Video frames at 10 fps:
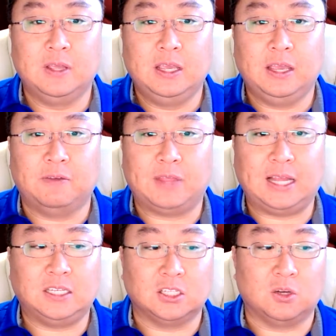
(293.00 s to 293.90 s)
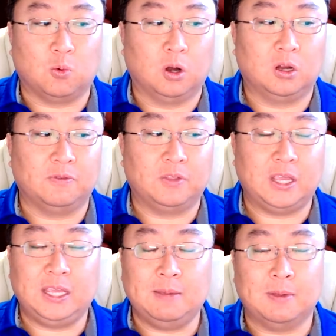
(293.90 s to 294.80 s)
if that doesn't work, if they
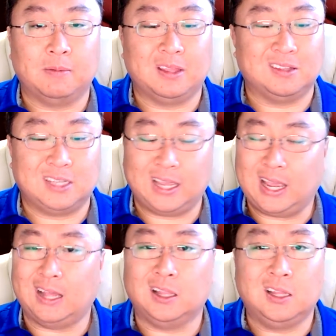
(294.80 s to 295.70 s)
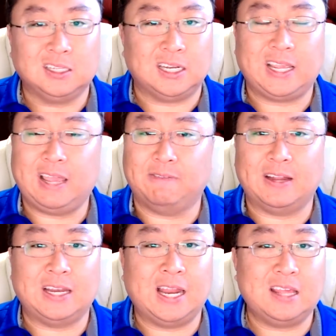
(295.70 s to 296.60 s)
email me and they say, "Hey, I looked and I can't
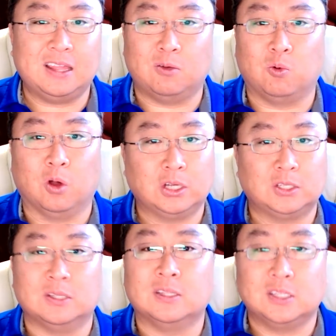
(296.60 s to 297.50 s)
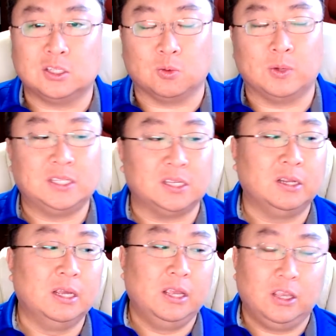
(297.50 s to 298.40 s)
find anything that works, and this is the reason,"
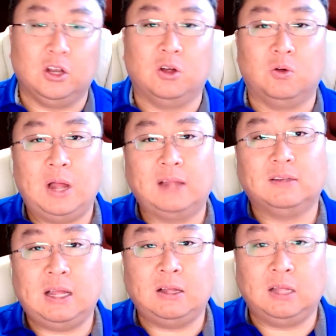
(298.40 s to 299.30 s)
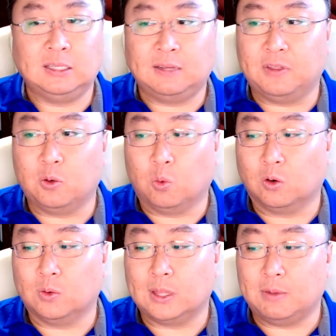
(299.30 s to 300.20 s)
I'll definitely
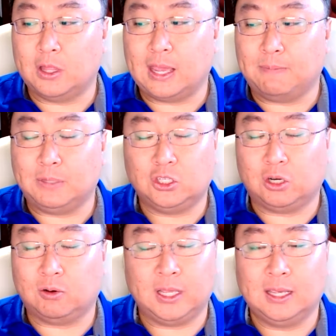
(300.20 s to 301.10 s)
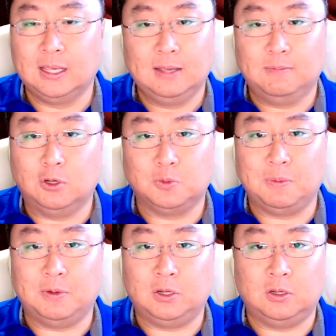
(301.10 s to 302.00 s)
work with them on that. But generally, most
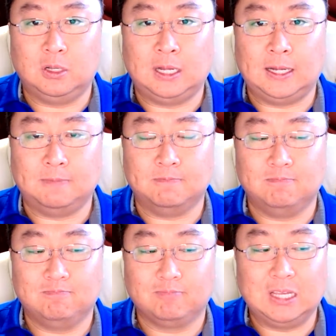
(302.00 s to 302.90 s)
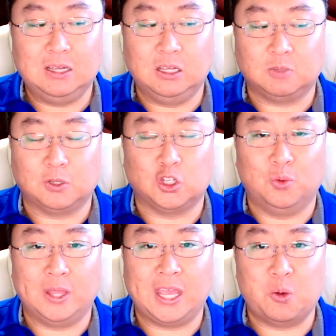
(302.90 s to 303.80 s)
people, especially when they